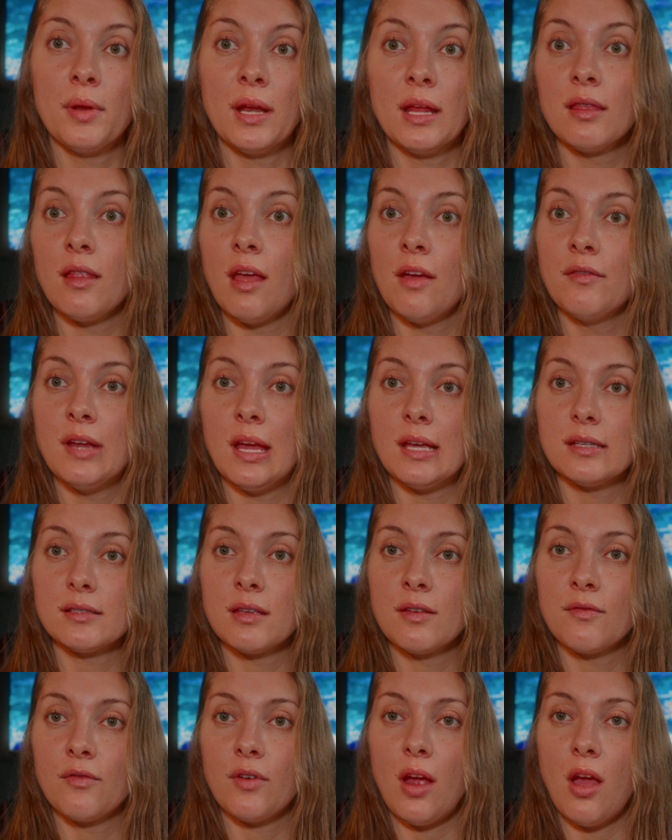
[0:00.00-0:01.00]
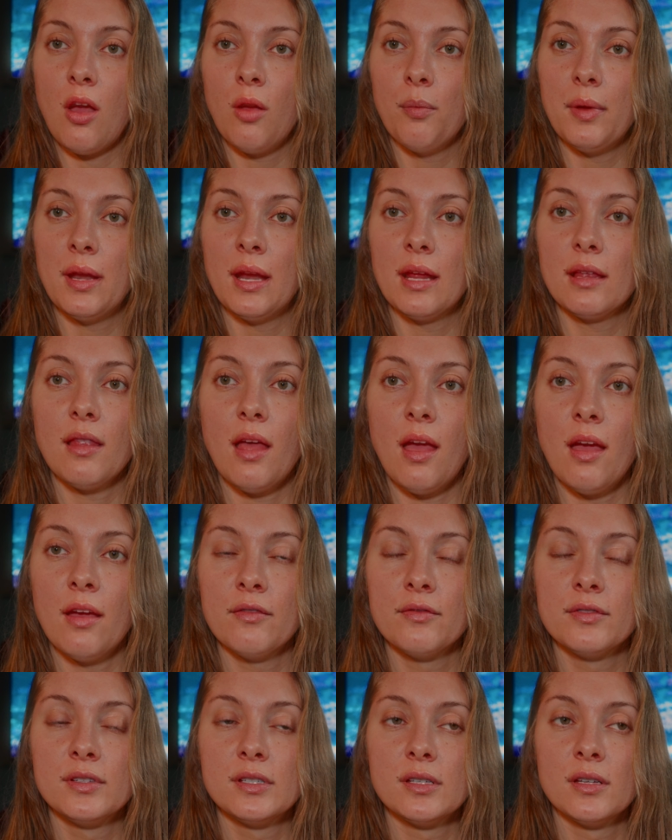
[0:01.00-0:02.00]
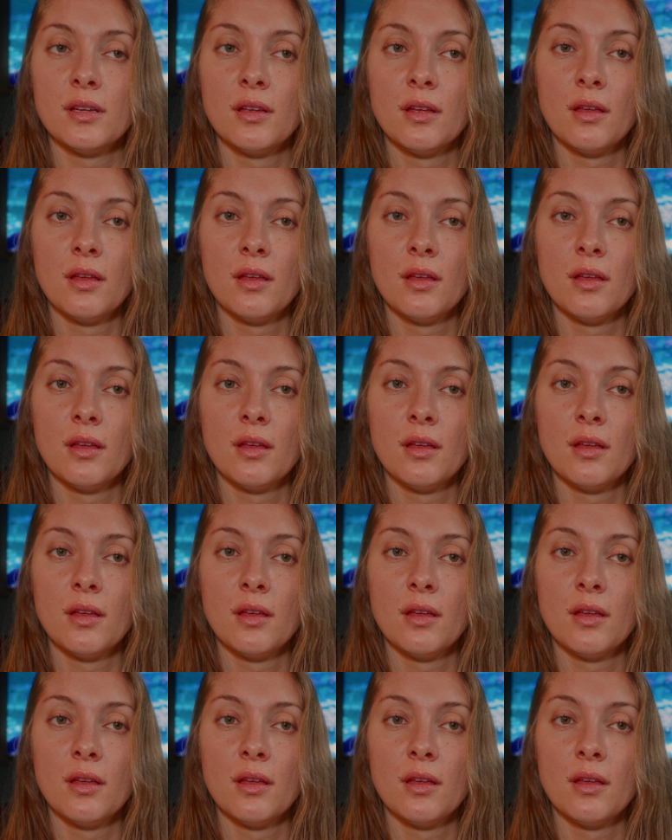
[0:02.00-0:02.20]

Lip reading: and I loved asking for help, and I loved